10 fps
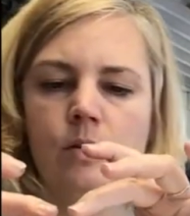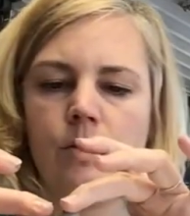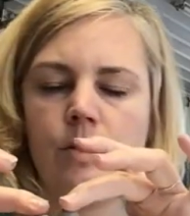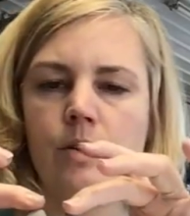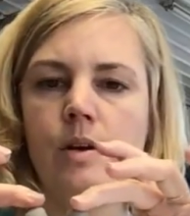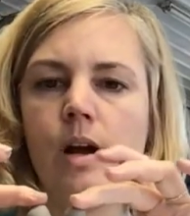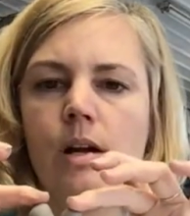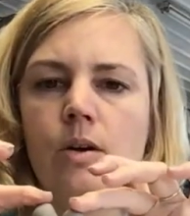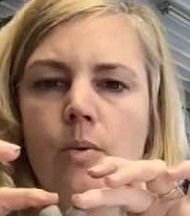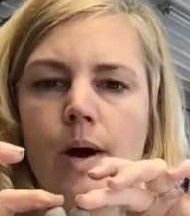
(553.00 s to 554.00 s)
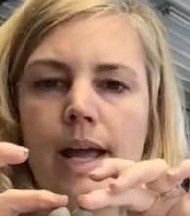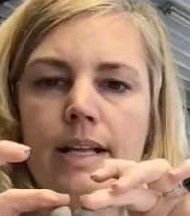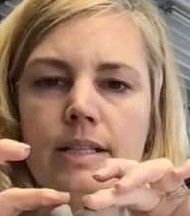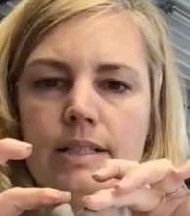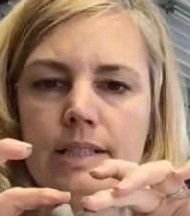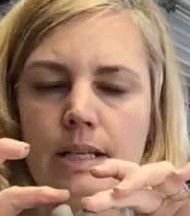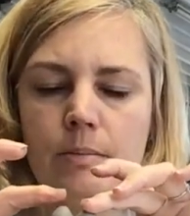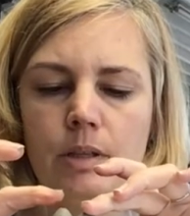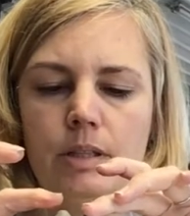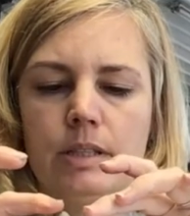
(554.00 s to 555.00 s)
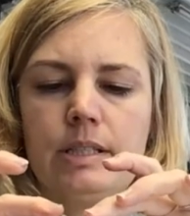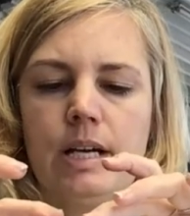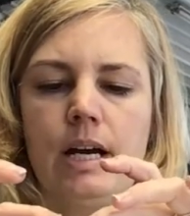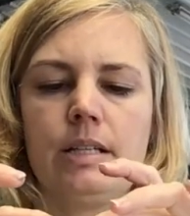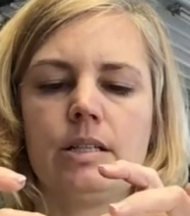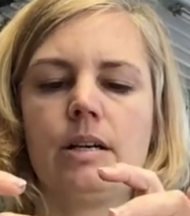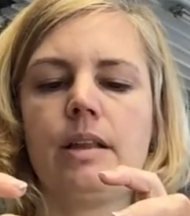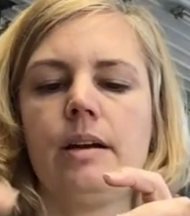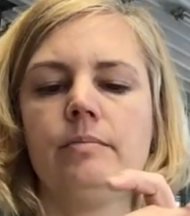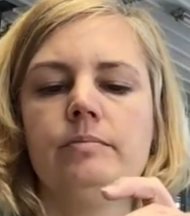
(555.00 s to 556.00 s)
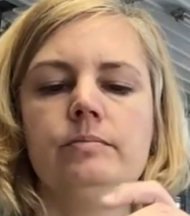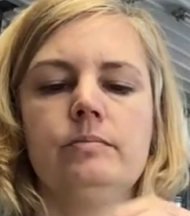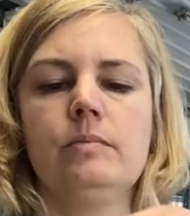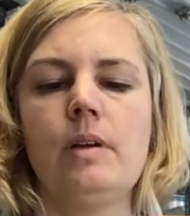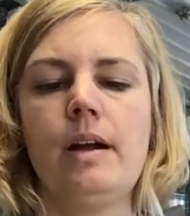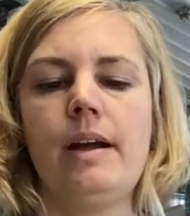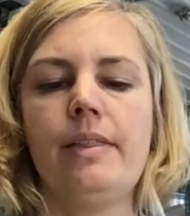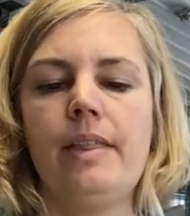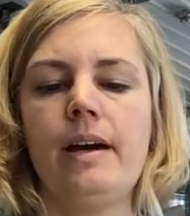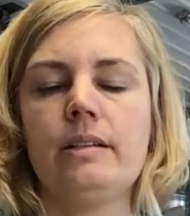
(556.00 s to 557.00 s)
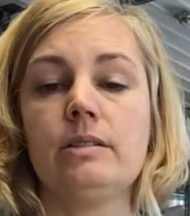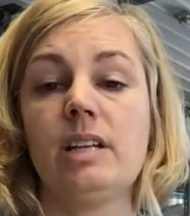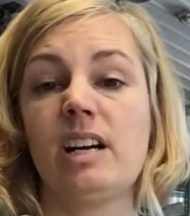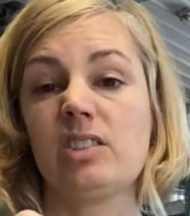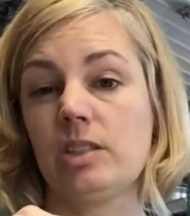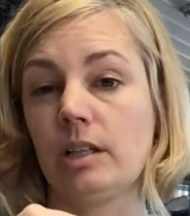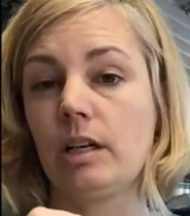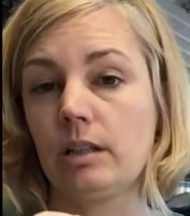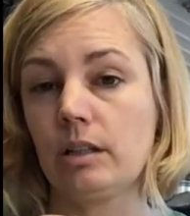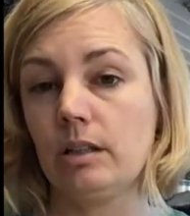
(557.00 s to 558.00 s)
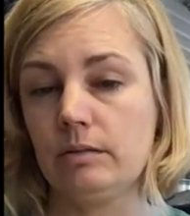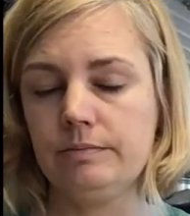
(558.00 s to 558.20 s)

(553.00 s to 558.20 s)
They're not quite similar in size, are they? And that's actually kind of good.